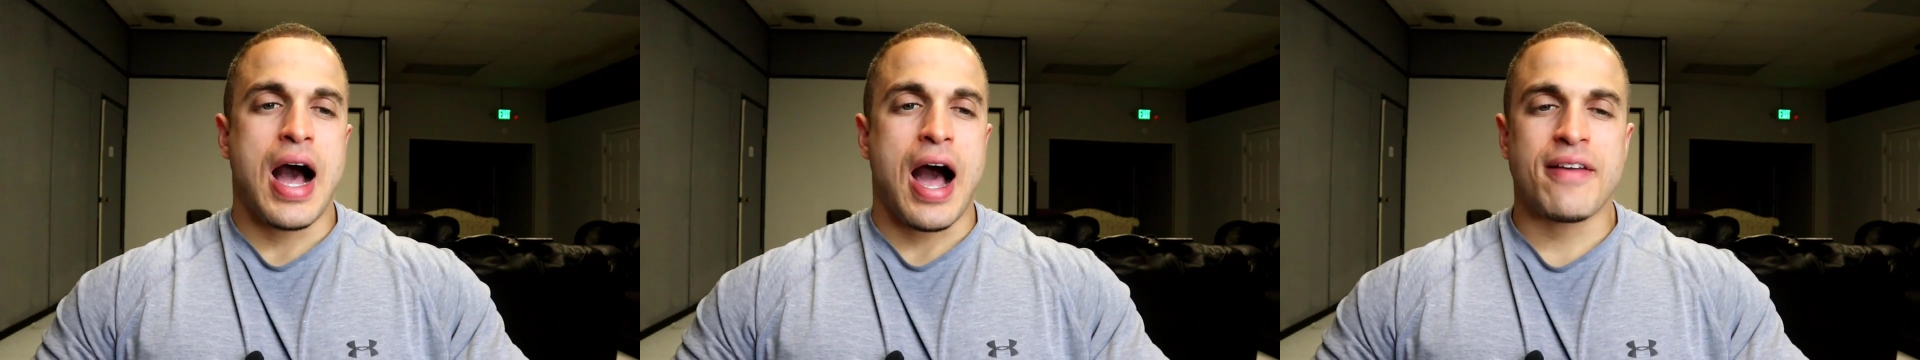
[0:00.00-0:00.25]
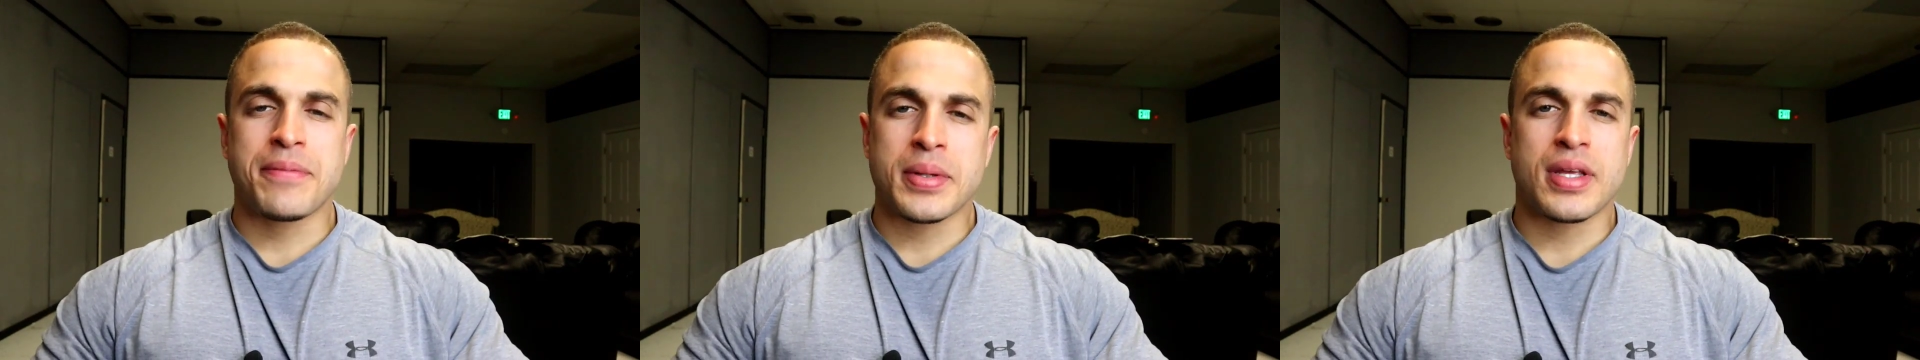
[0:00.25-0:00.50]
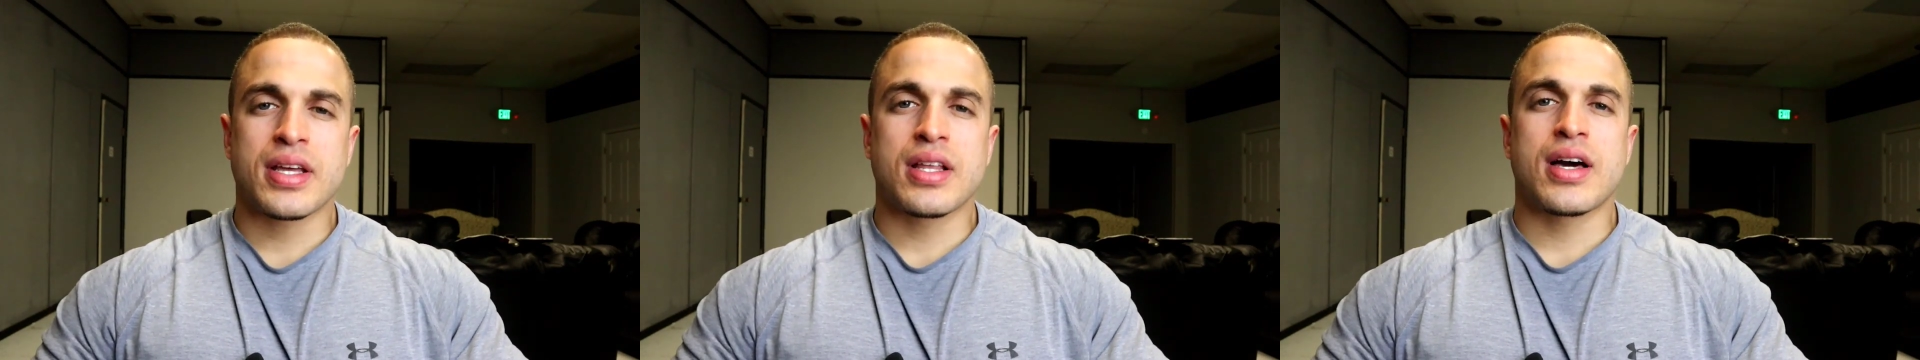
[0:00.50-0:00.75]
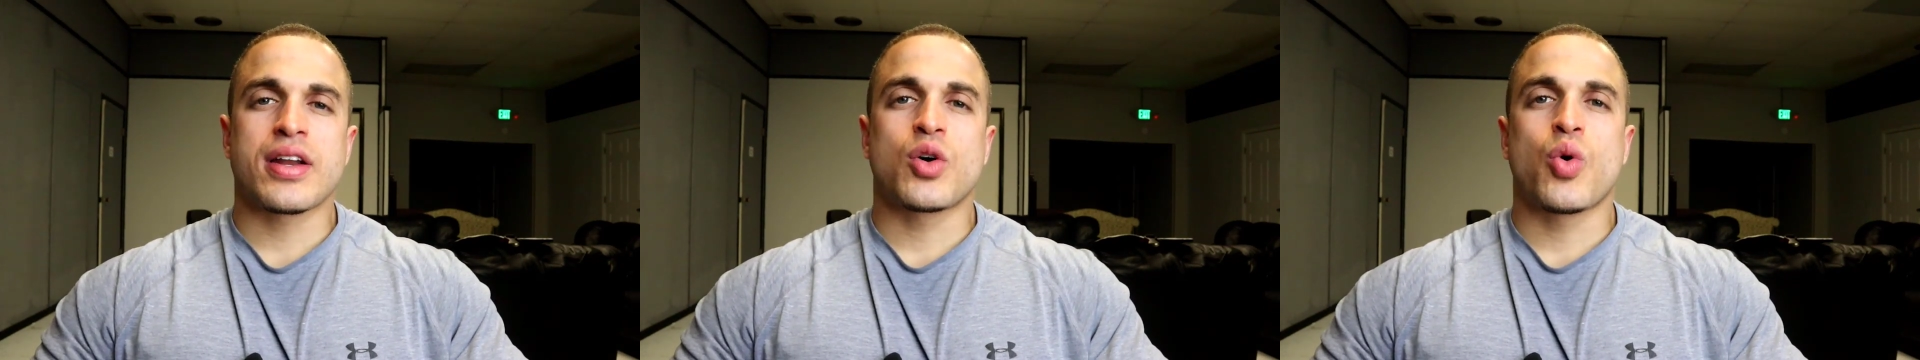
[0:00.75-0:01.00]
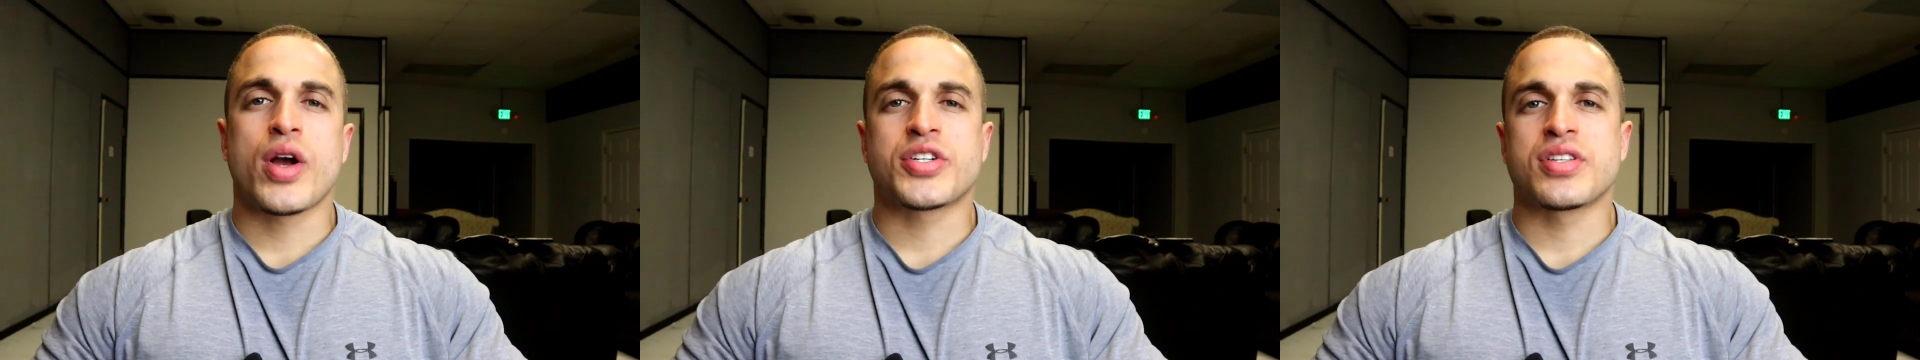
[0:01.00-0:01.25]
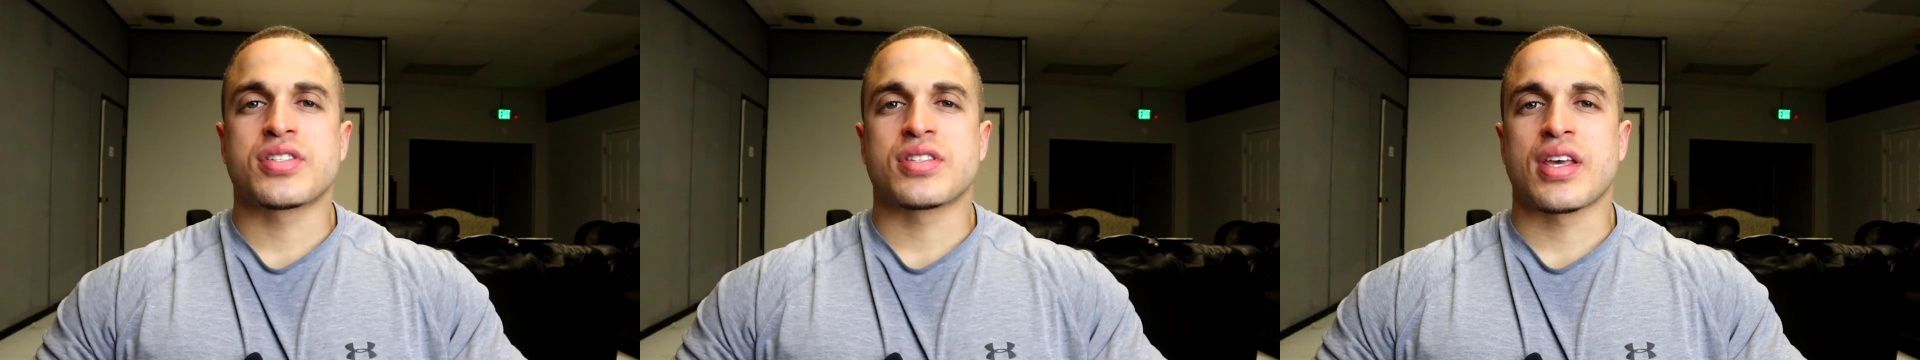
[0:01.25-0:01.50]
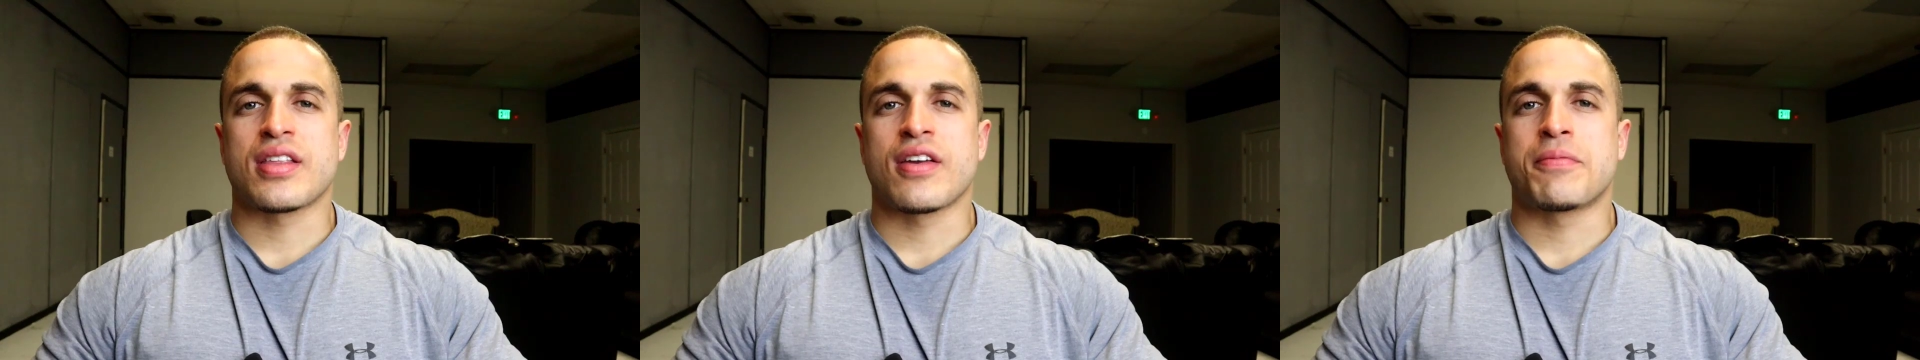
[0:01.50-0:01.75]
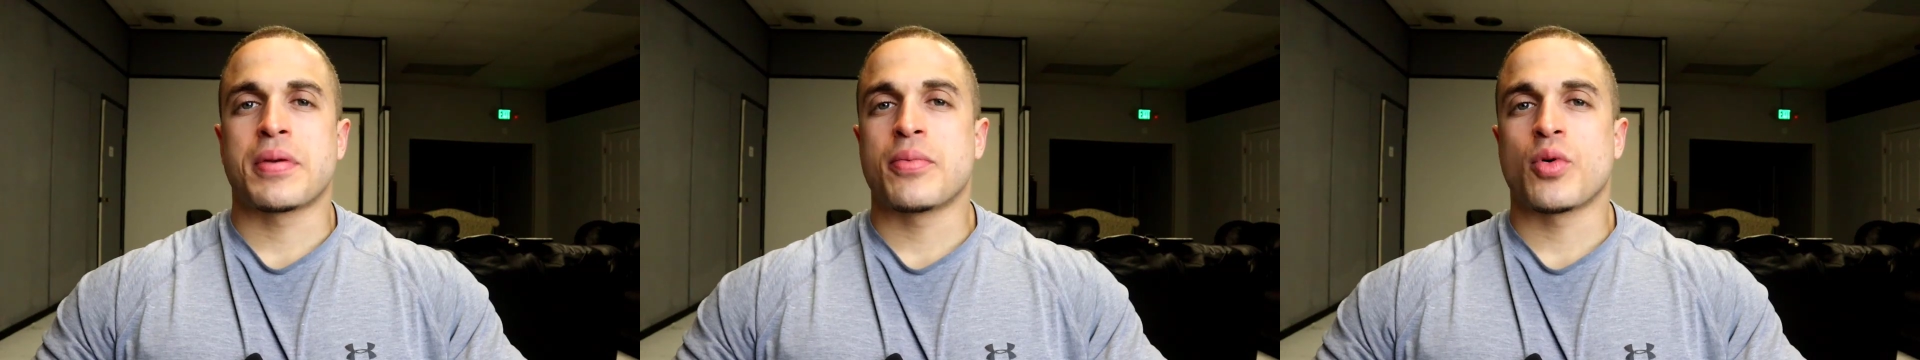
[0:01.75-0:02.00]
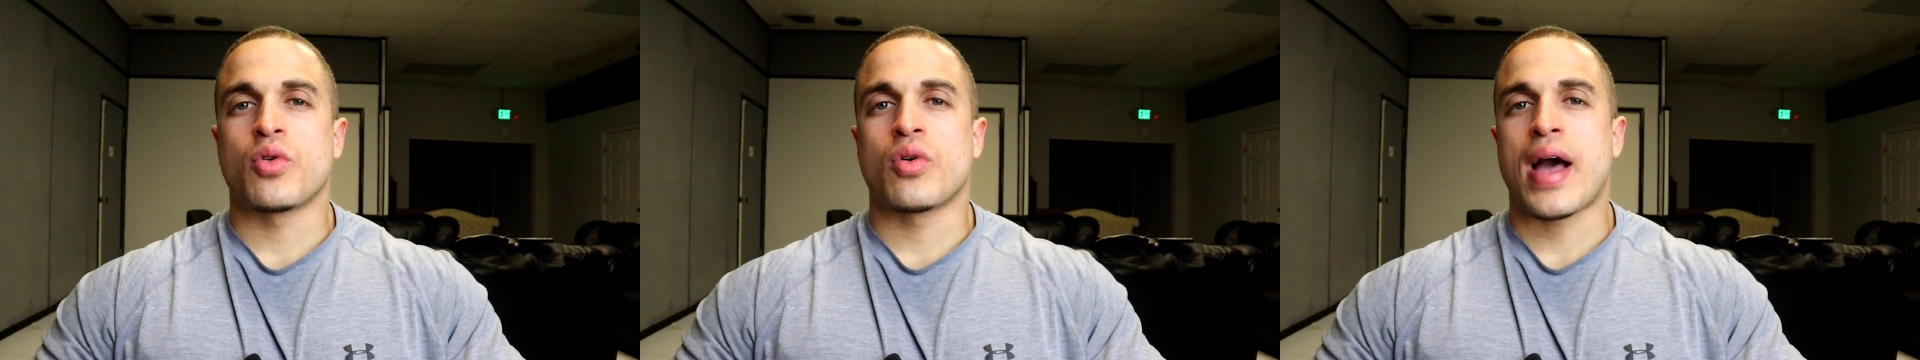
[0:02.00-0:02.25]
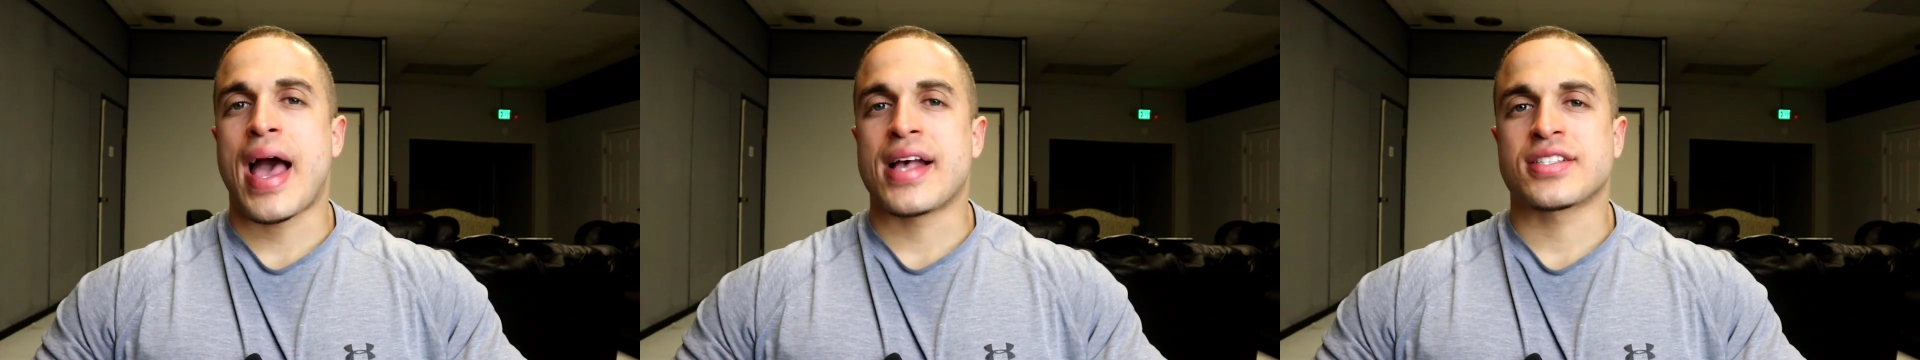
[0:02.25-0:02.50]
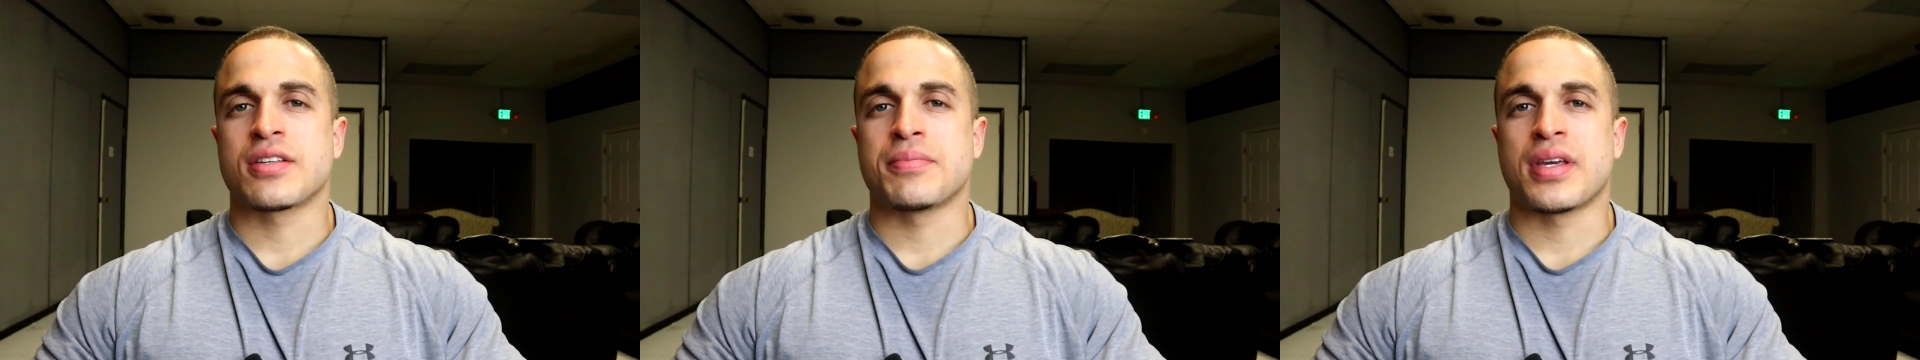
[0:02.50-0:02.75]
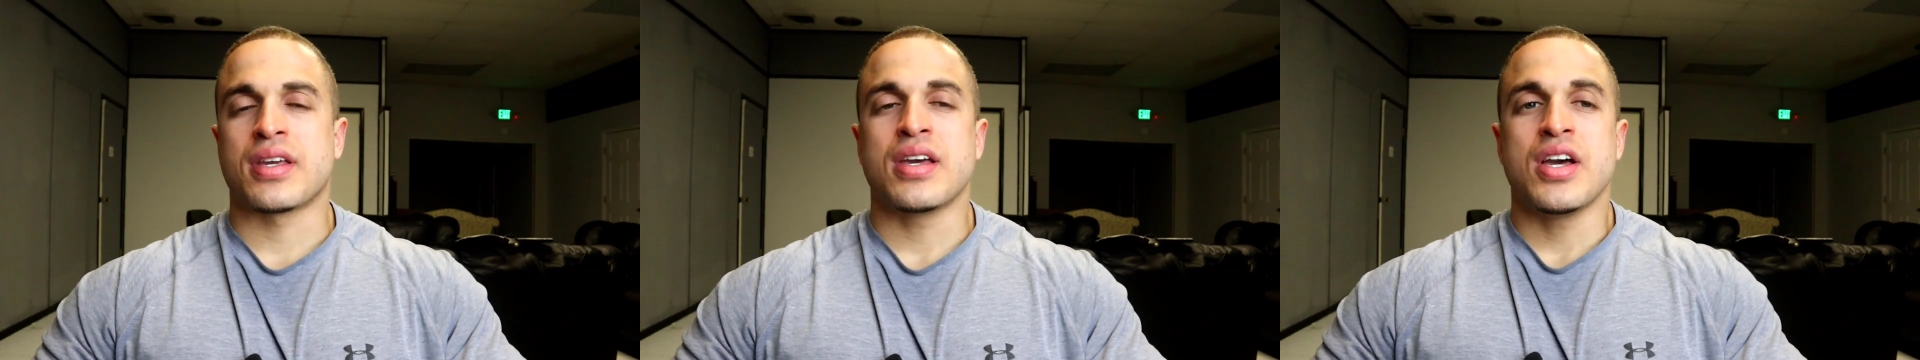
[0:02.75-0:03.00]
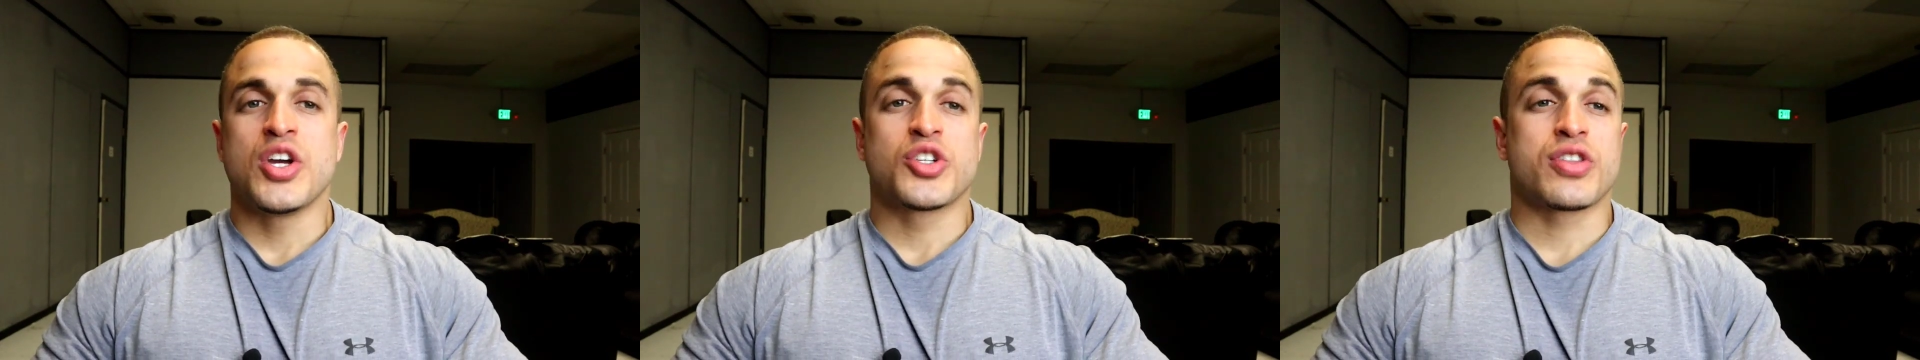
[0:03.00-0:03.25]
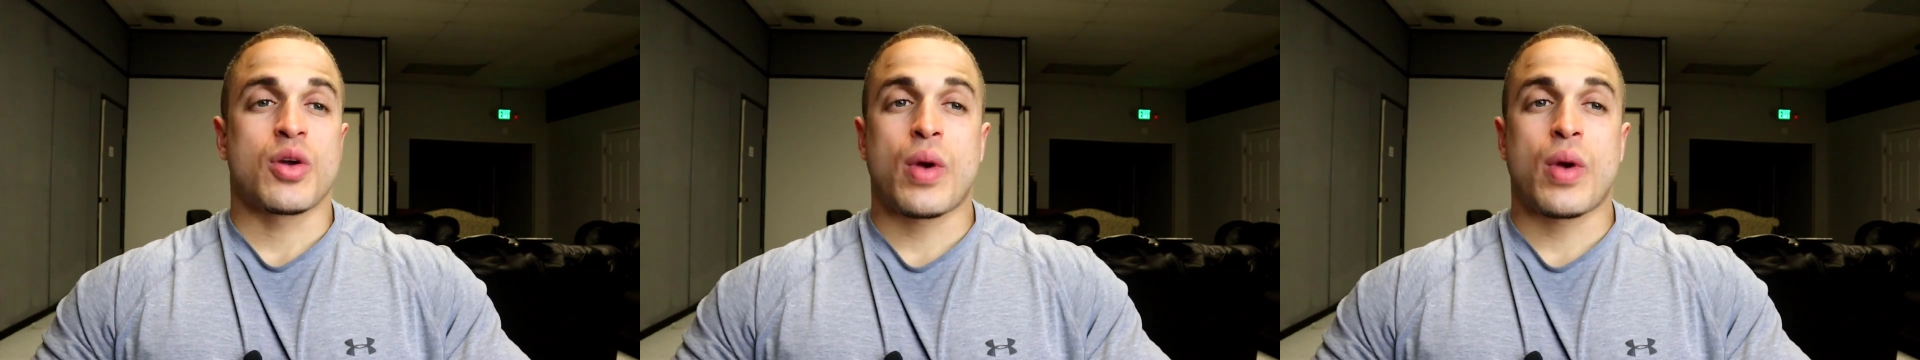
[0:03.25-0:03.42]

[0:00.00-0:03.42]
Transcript: I've been getting a lot of questions lately of people asking me, should they